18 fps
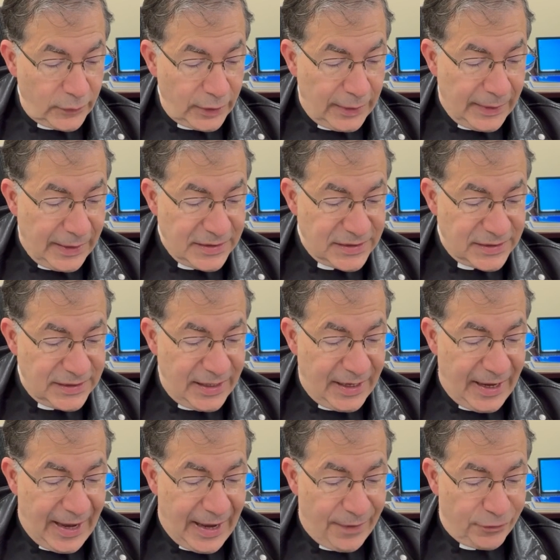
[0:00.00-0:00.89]
let's
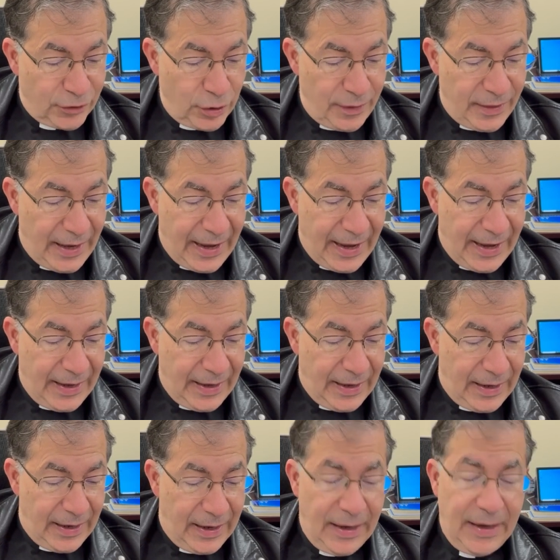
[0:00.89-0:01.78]
see, after
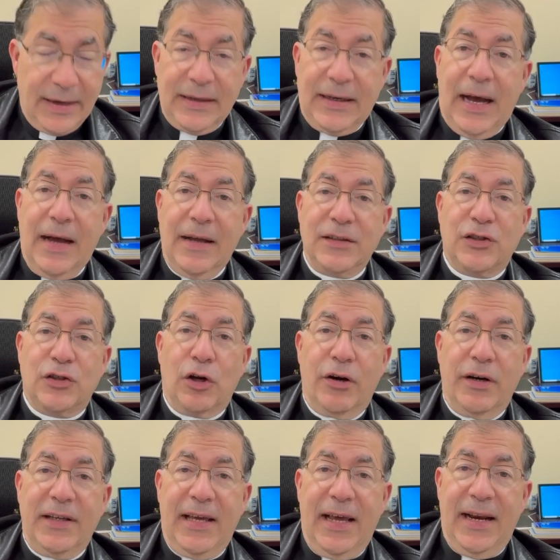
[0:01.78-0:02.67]
that,
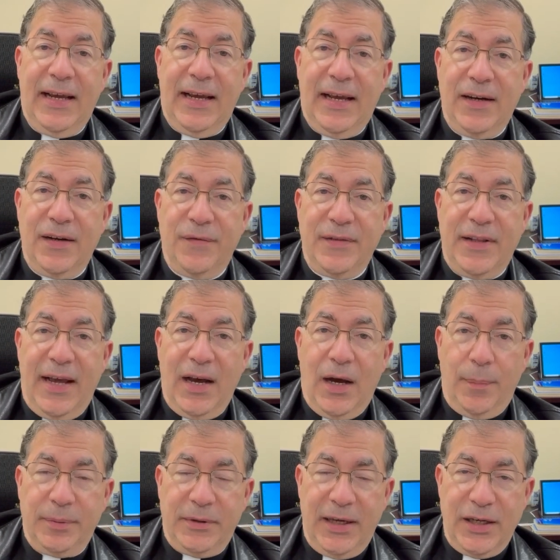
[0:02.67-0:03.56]
started getting end of day
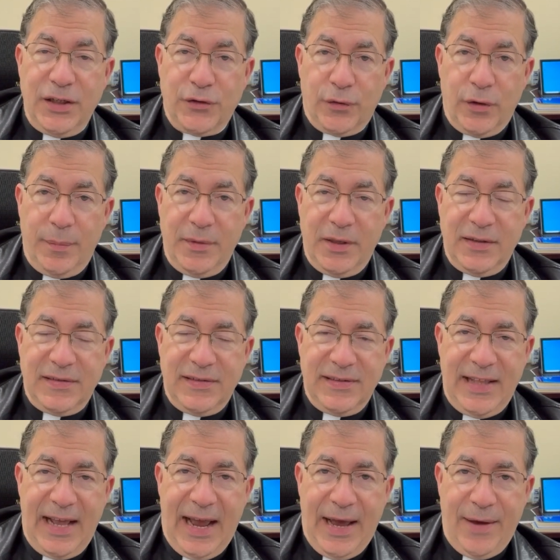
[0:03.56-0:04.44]
updates from the
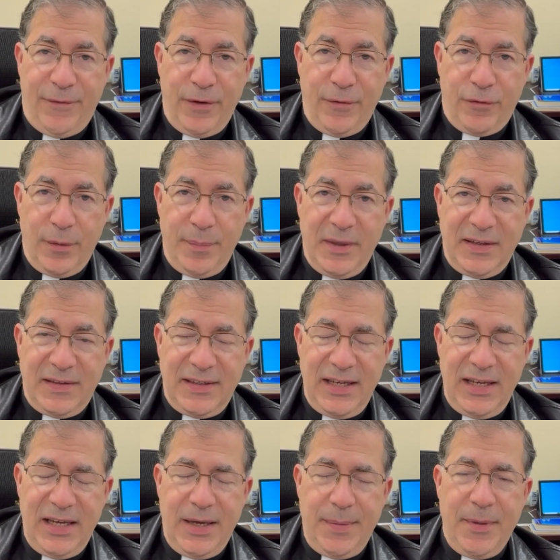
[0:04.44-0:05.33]
staff and from the
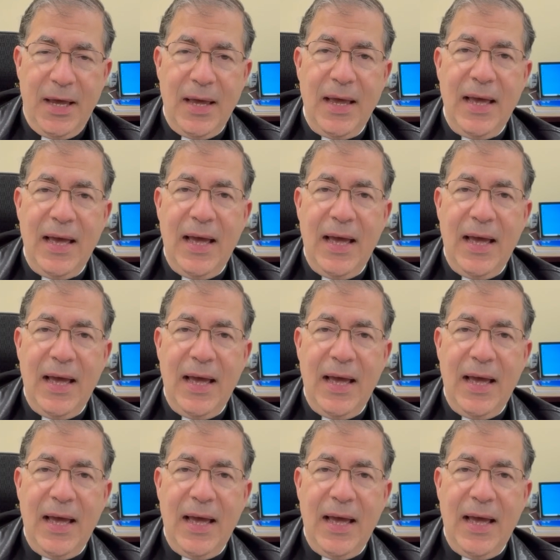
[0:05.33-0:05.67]
team.